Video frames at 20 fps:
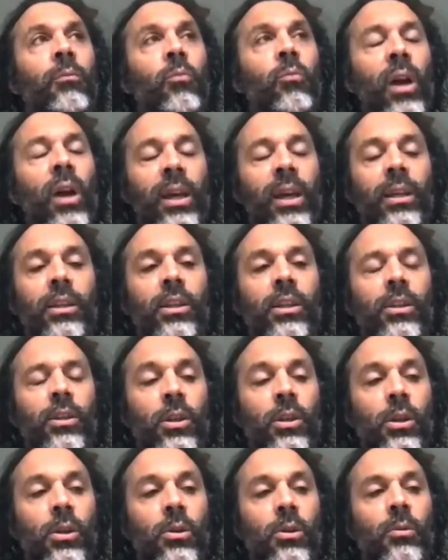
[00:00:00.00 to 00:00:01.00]
ways
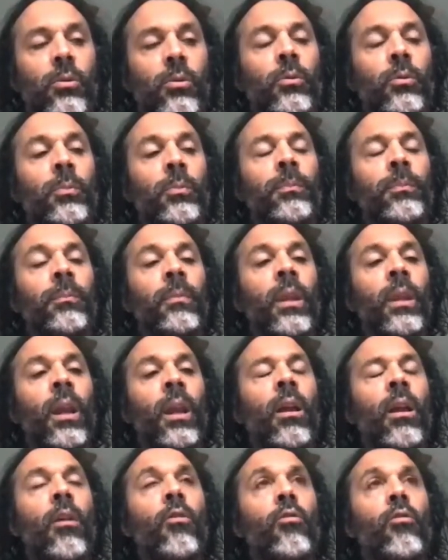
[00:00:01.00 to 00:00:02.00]
to
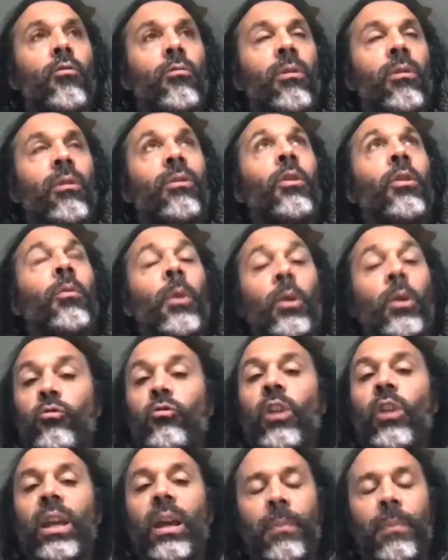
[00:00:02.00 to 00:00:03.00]
almost
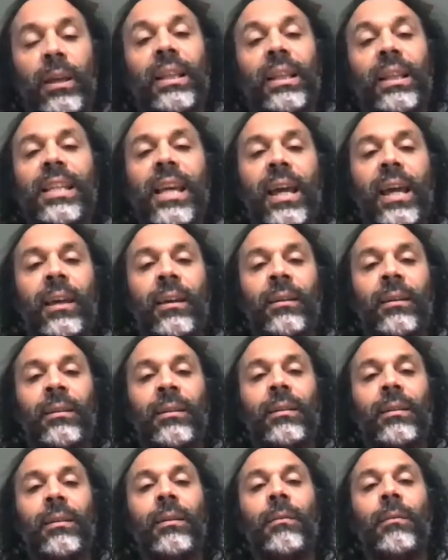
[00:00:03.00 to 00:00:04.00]
rehabilitate
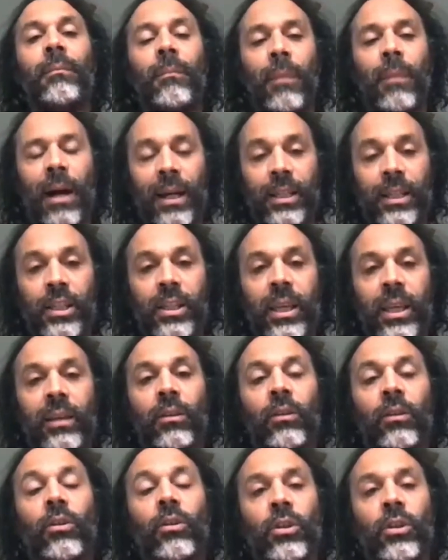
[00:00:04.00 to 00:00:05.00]
my
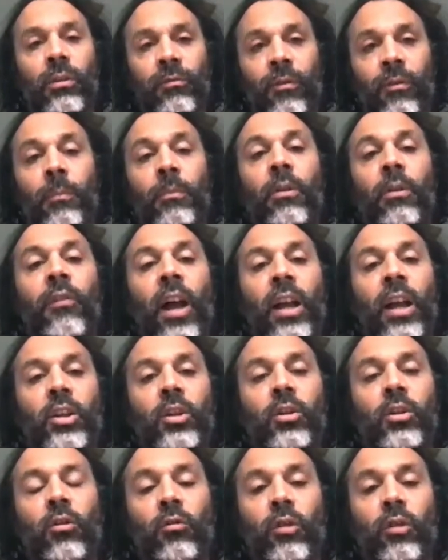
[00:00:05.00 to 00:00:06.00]
skills and the
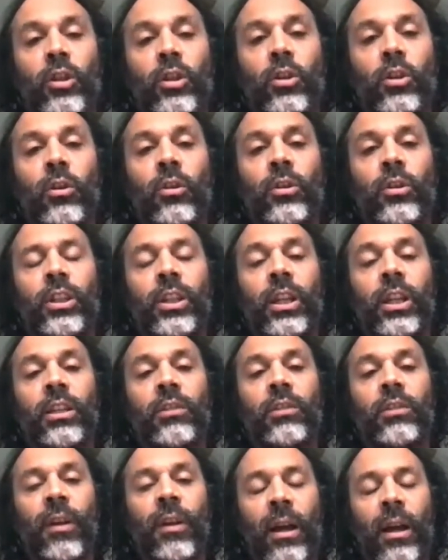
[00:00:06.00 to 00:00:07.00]
professional resources
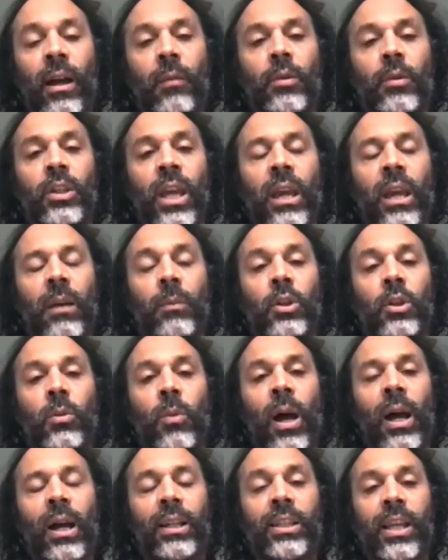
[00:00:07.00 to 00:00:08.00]
that I was able to
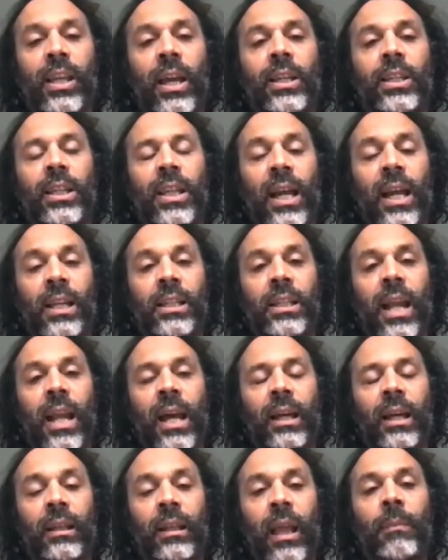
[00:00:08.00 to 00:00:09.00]
access as an
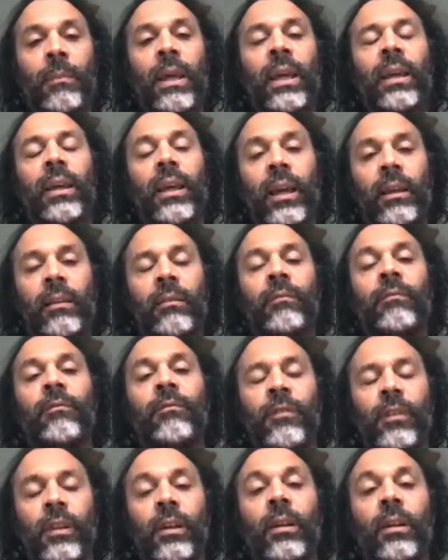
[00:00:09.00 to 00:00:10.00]
academic in
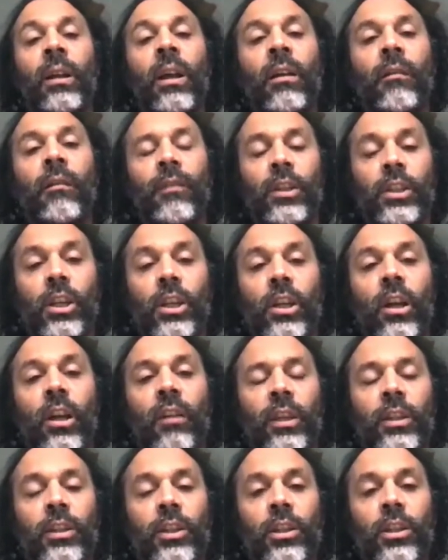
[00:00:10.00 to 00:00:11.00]
the
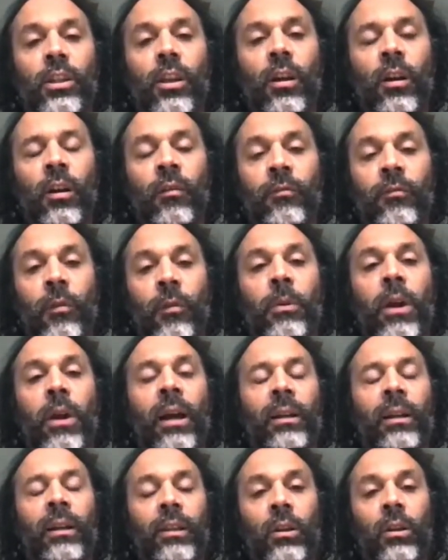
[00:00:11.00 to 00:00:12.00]
service of the
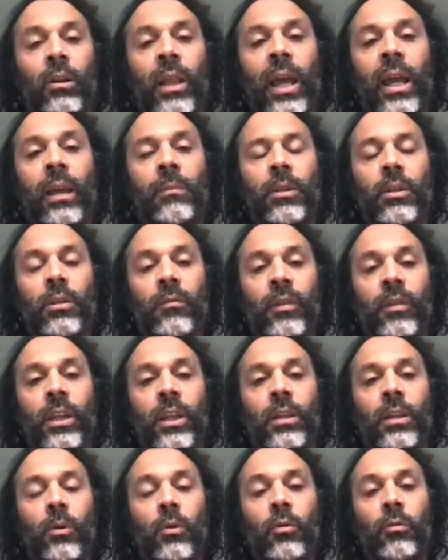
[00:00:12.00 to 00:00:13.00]
practical aims of these
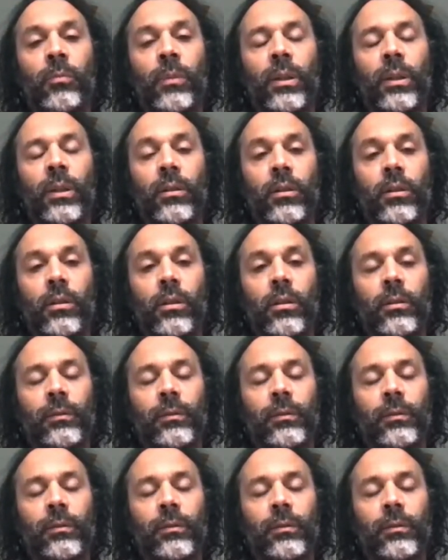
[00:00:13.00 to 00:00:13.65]
movements.